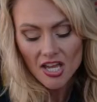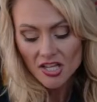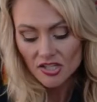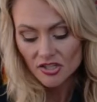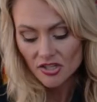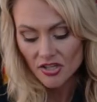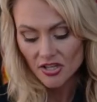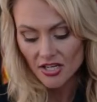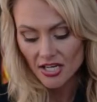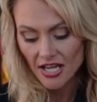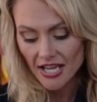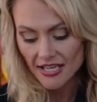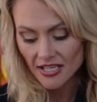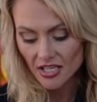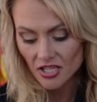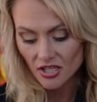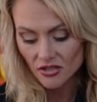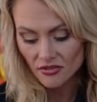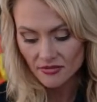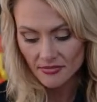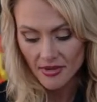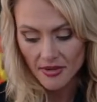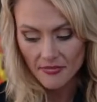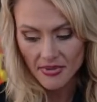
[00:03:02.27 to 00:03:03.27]
so that I can
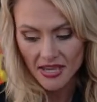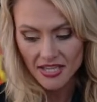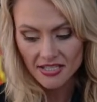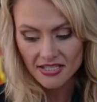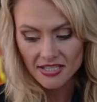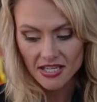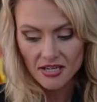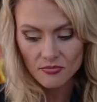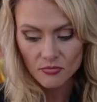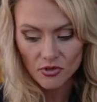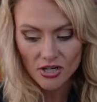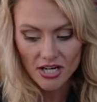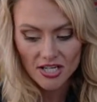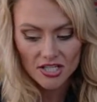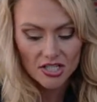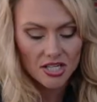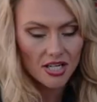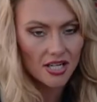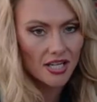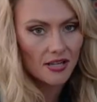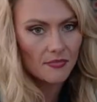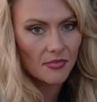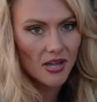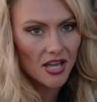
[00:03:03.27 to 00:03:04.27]
use my basting brush
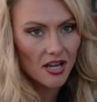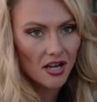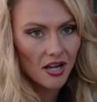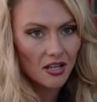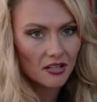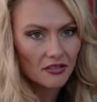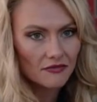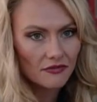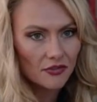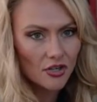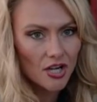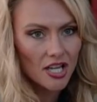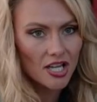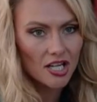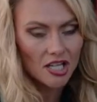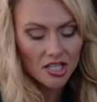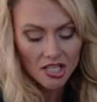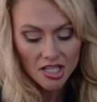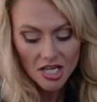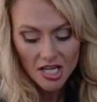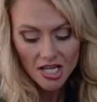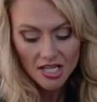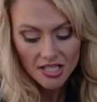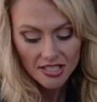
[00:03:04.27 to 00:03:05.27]
and get my olive oil
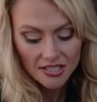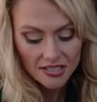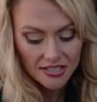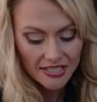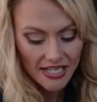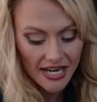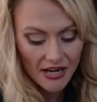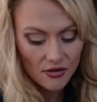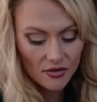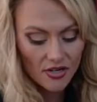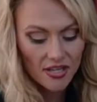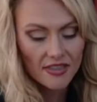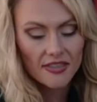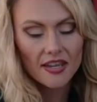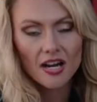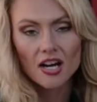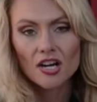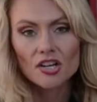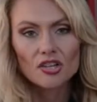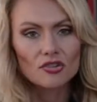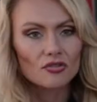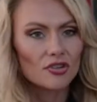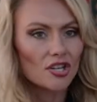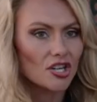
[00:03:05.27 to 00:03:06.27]
down in there.
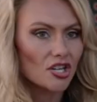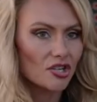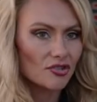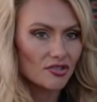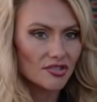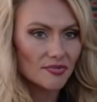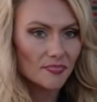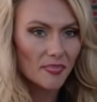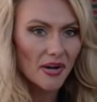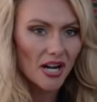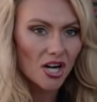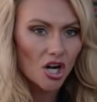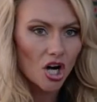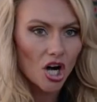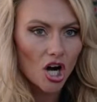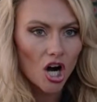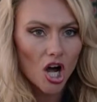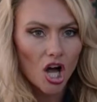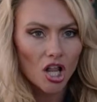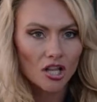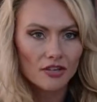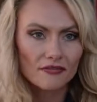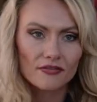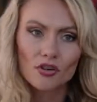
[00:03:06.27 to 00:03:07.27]
You can use butter,
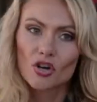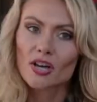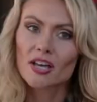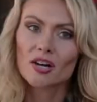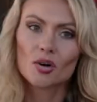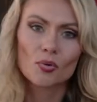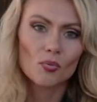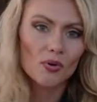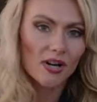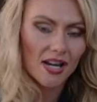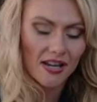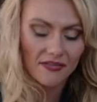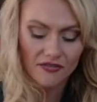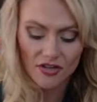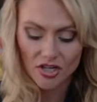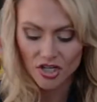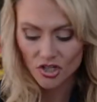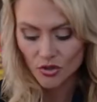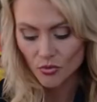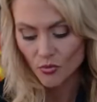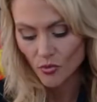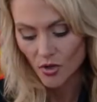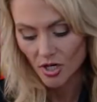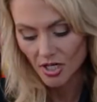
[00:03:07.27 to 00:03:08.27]
olive oil, whatever
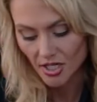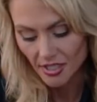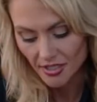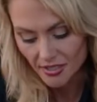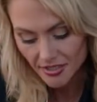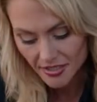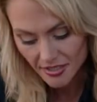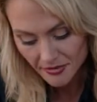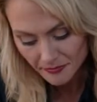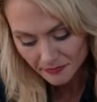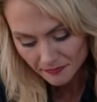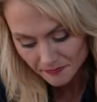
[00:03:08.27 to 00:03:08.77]
you want.